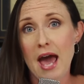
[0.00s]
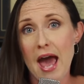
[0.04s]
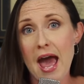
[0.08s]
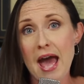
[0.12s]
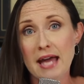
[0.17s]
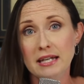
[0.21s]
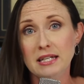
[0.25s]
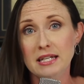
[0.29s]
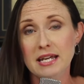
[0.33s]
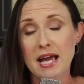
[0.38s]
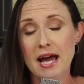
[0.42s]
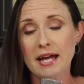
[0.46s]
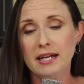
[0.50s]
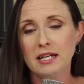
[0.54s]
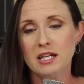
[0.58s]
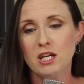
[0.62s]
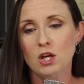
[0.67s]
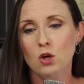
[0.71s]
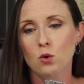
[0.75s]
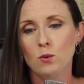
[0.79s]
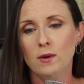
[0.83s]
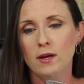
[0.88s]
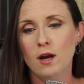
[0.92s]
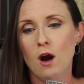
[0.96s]
And yet,
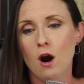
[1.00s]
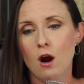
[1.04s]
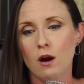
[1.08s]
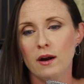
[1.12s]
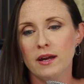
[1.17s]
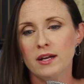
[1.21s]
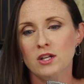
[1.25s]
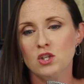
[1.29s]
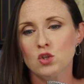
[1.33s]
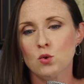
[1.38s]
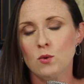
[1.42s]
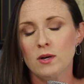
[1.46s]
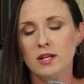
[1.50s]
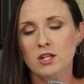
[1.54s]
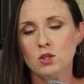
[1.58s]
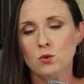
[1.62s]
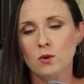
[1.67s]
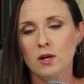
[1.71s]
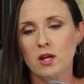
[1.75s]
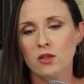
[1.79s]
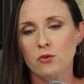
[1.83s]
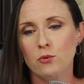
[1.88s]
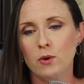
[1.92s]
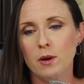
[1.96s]
here we are in
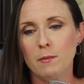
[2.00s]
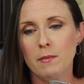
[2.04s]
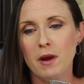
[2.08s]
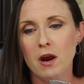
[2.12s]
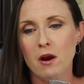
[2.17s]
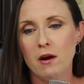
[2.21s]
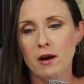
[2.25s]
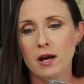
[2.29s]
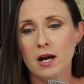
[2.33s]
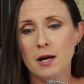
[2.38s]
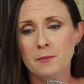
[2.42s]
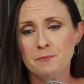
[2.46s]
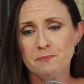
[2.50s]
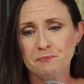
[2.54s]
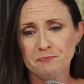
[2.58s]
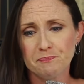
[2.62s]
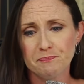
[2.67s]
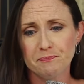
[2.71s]
2023 America.